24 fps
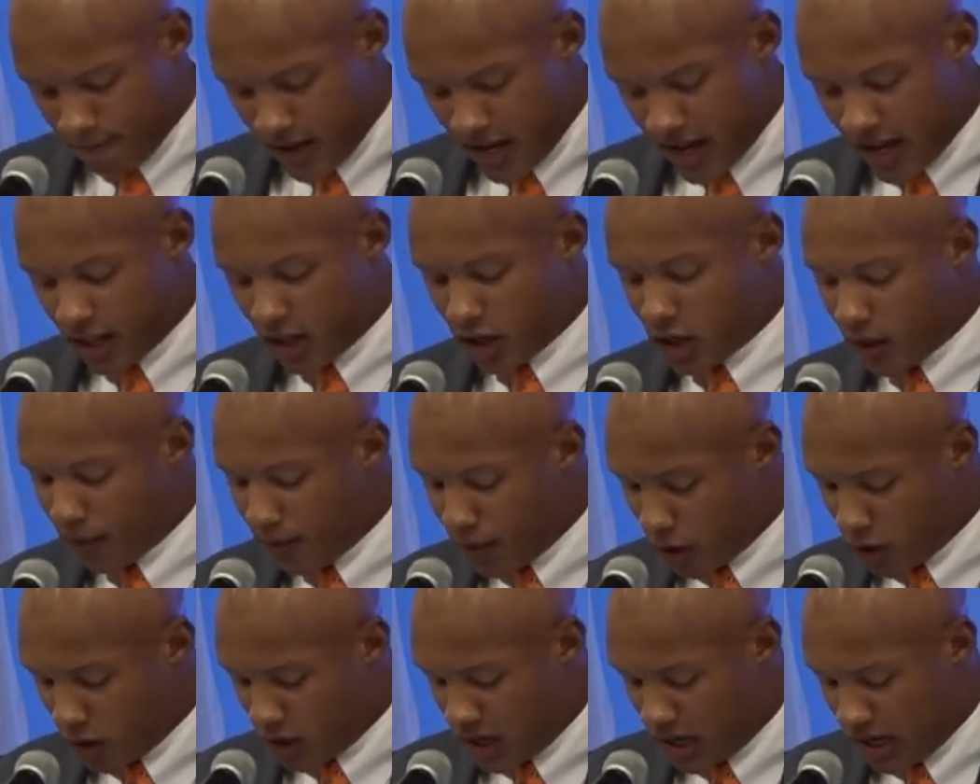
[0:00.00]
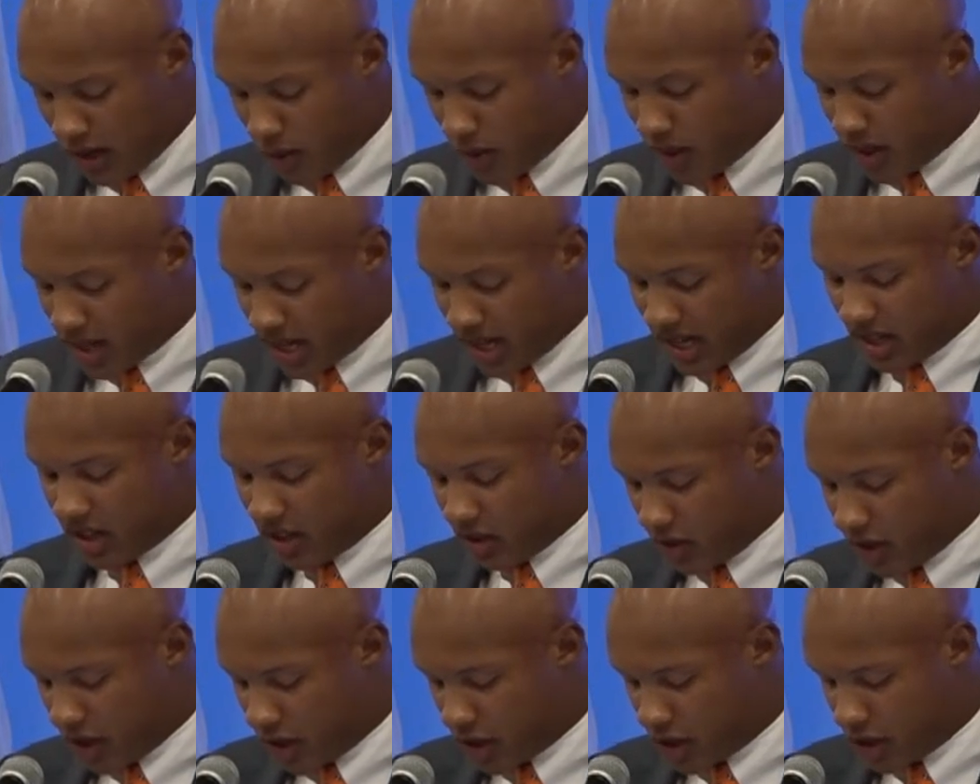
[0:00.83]
in the community, we thank the
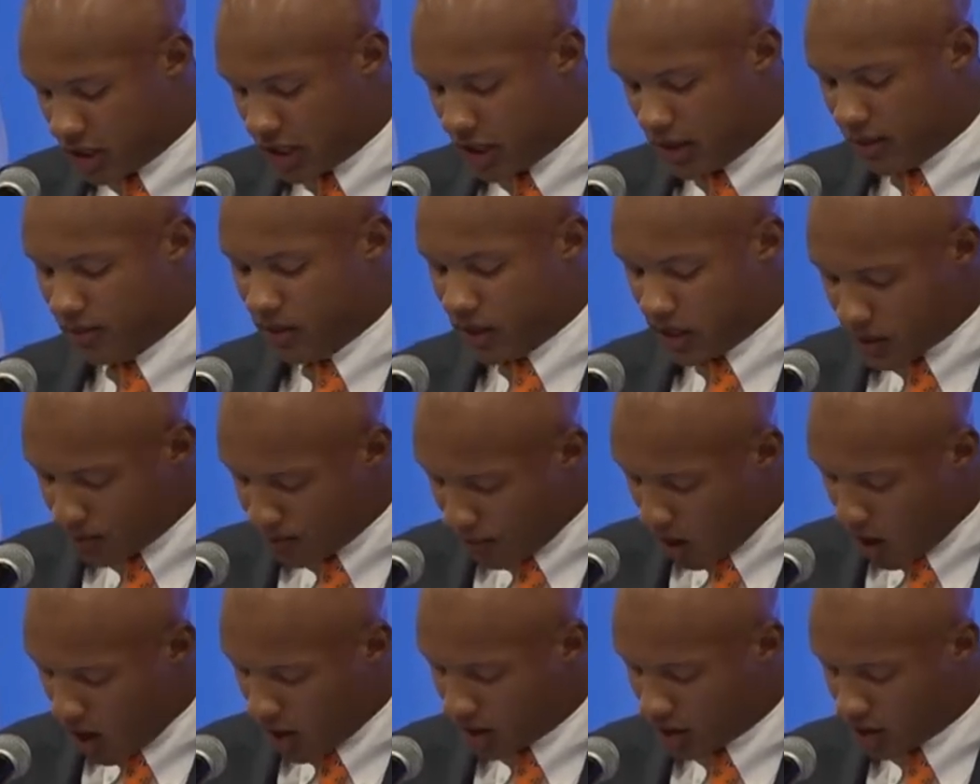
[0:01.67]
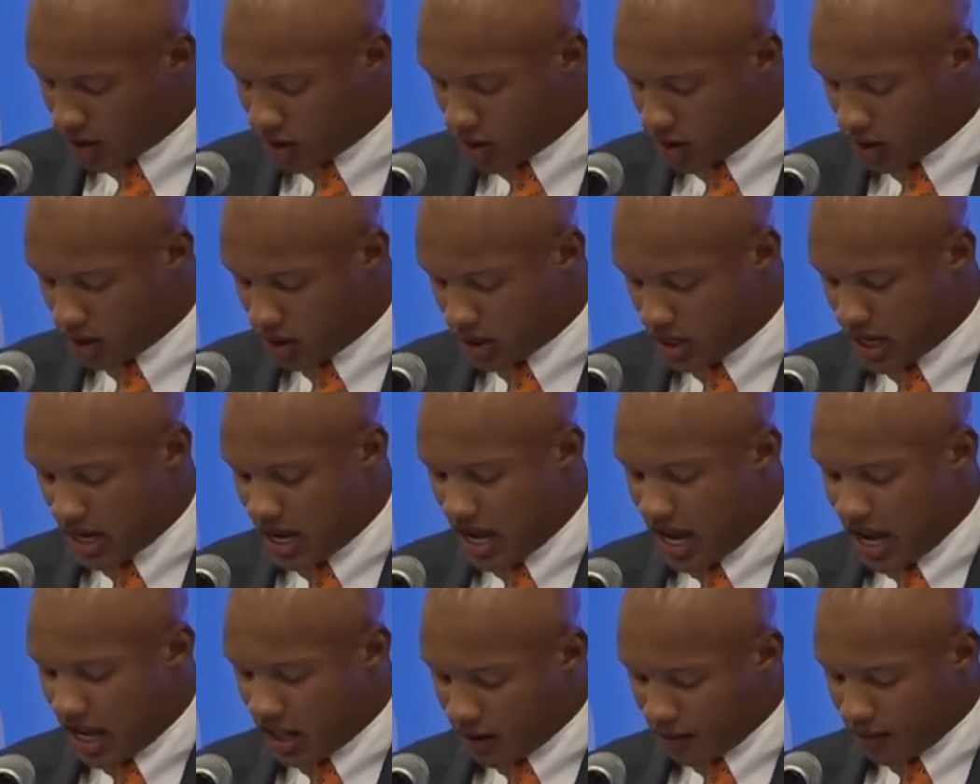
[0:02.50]
leadership, the sponsors,
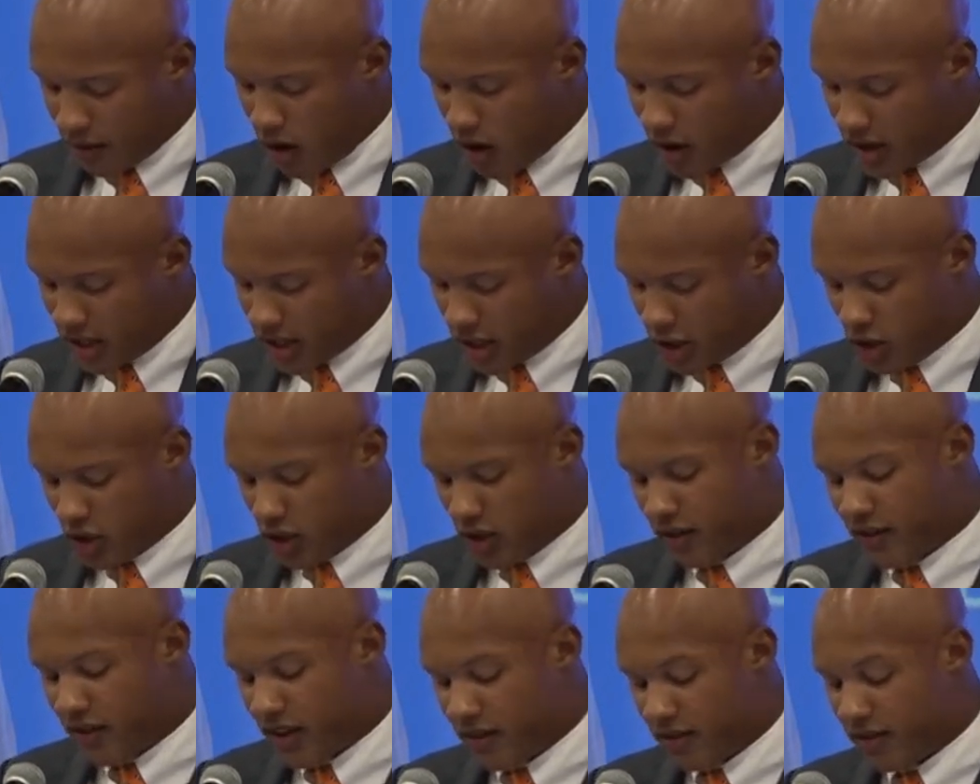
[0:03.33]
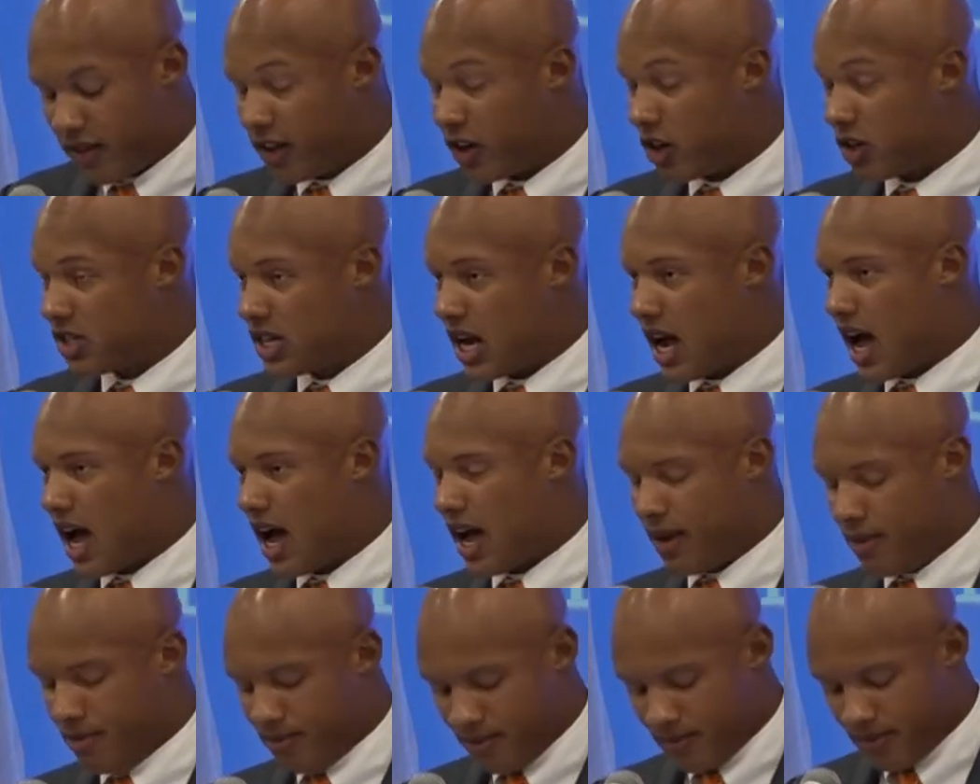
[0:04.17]
and the volunteers who have given their
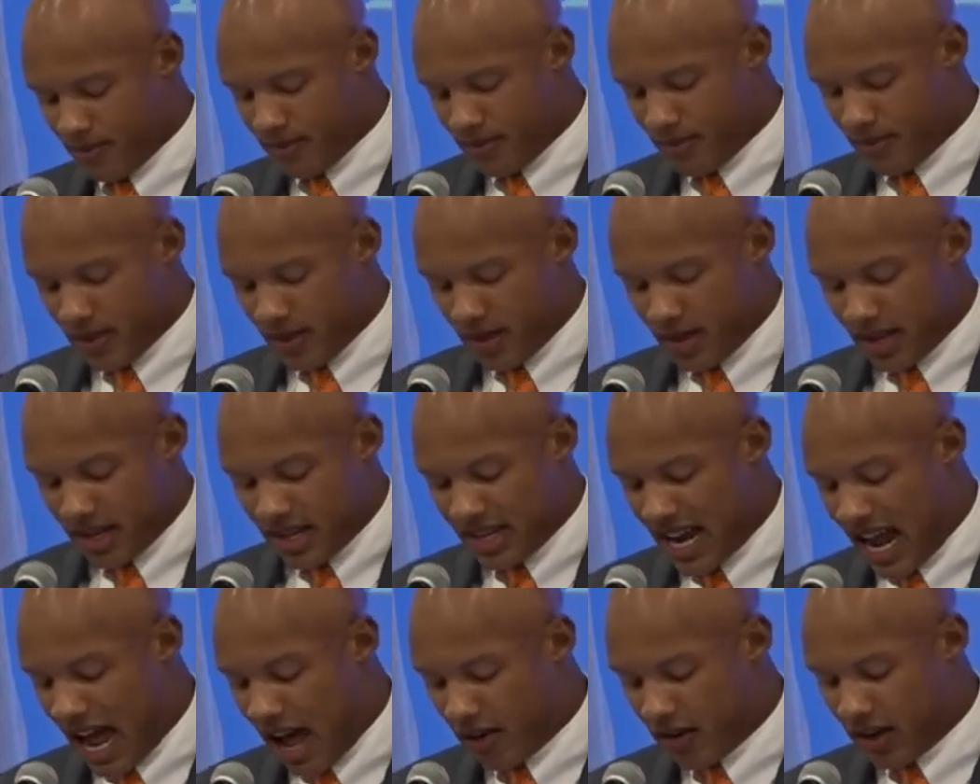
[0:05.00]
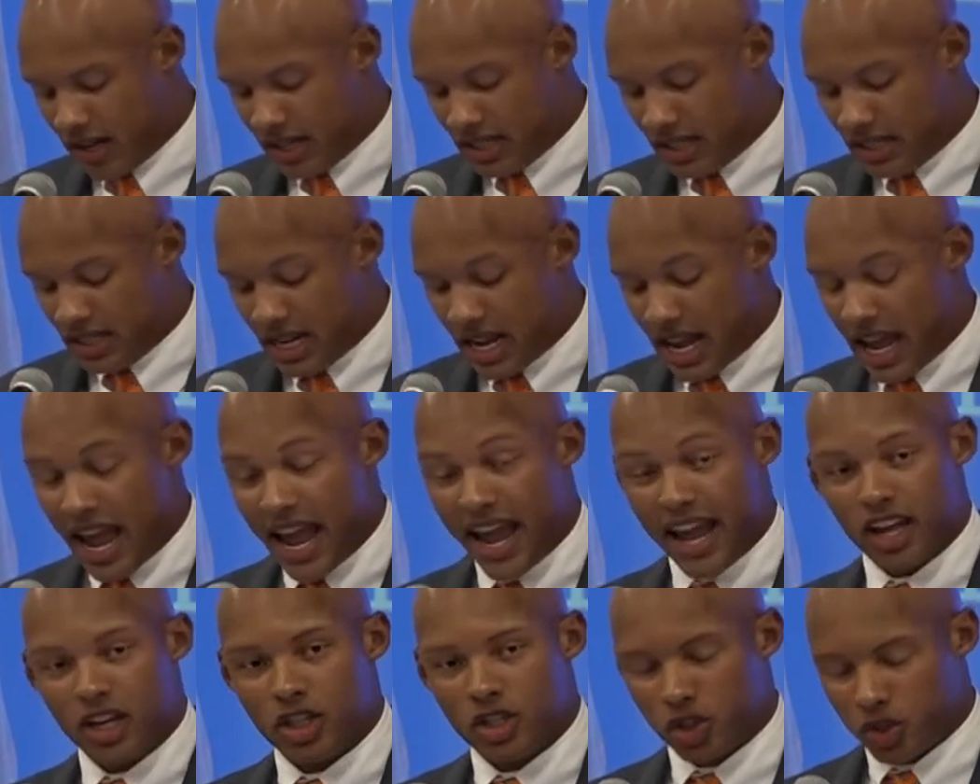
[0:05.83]
time, talents,
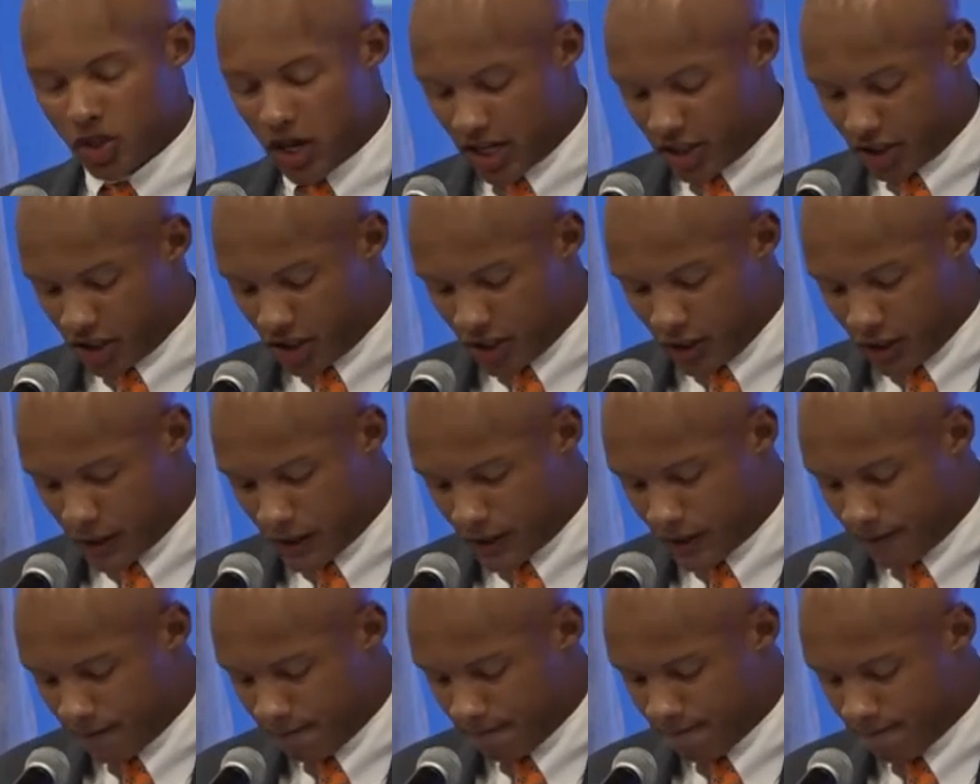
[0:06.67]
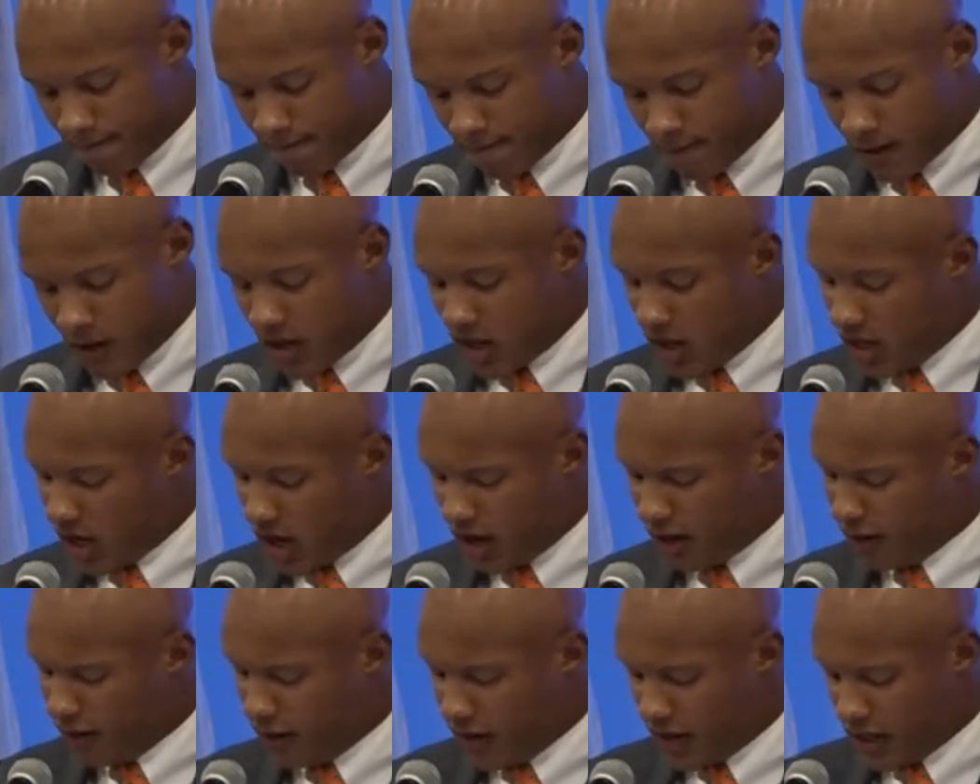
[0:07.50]
and treasures.
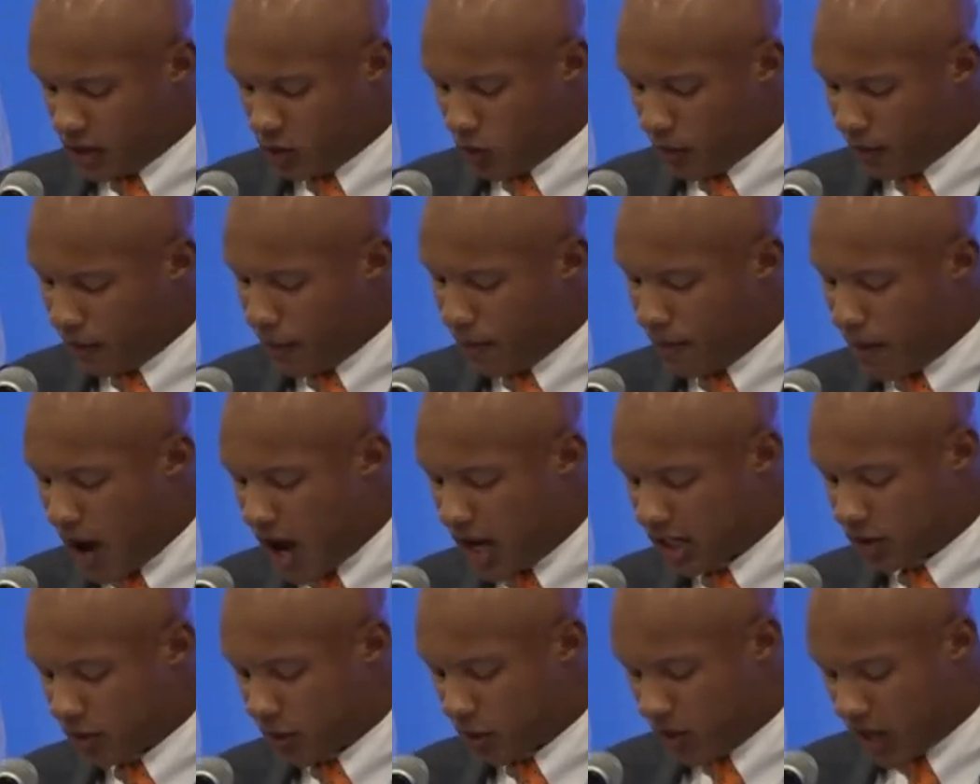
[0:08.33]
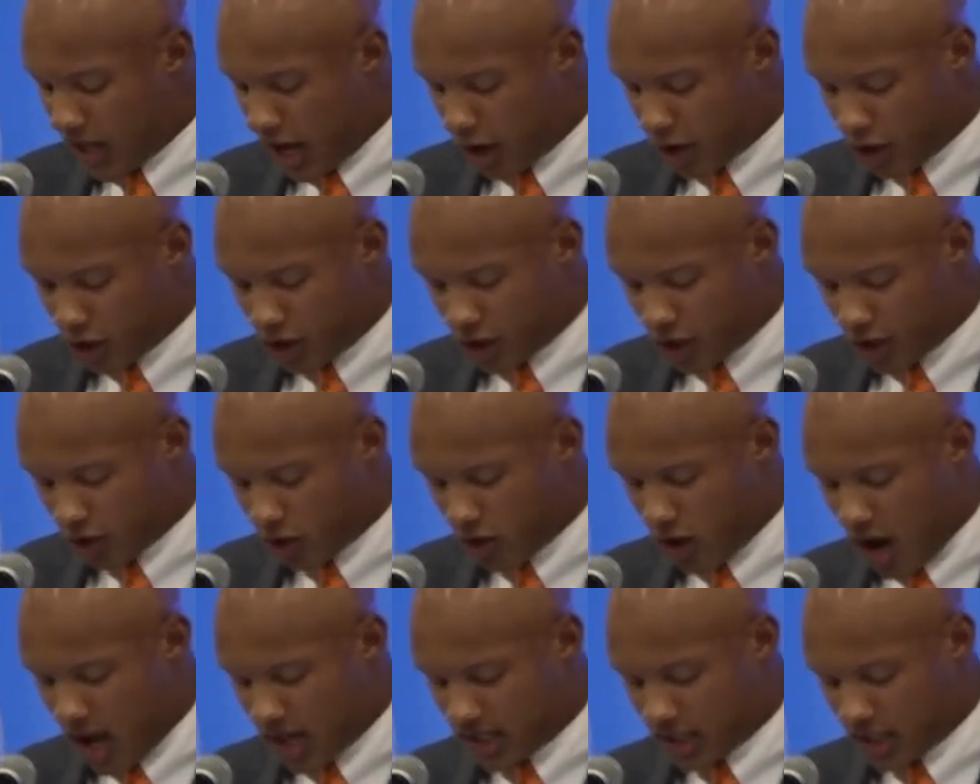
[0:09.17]
None of this would be possible without your
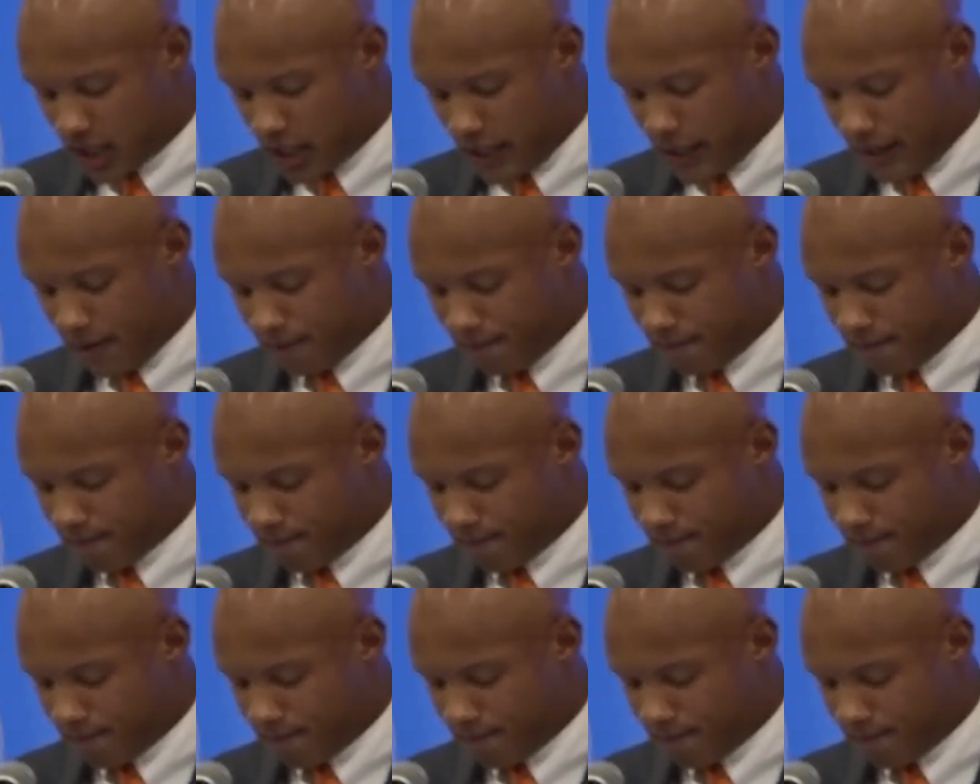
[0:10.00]
generosity.